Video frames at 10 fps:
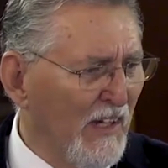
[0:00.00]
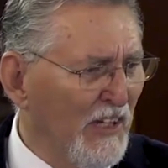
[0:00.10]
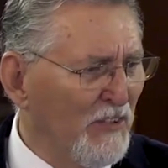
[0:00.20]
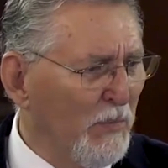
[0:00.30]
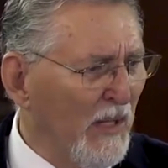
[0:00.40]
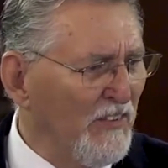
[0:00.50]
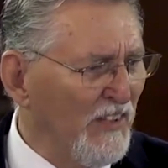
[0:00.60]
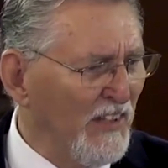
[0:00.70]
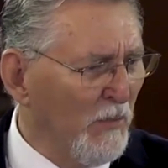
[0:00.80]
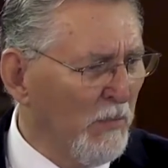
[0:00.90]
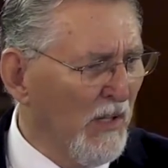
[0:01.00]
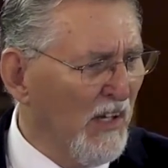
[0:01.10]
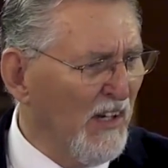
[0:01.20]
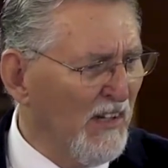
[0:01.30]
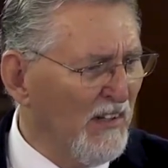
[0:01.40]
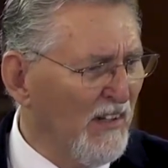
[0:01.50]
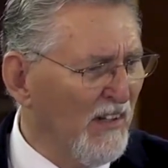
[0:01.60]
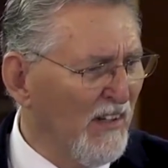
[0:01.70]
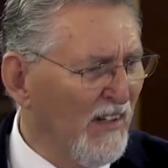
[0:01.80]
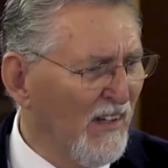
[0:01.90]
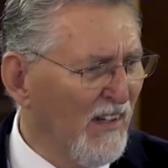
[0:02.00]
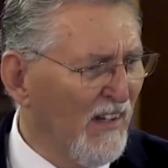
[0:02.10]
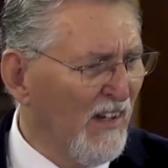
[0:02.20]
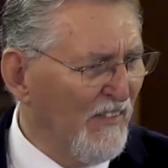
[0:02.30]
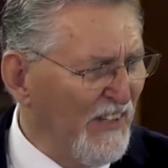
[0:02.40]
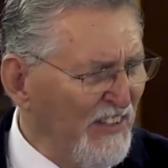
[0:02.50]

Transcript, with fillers: is placing the blood of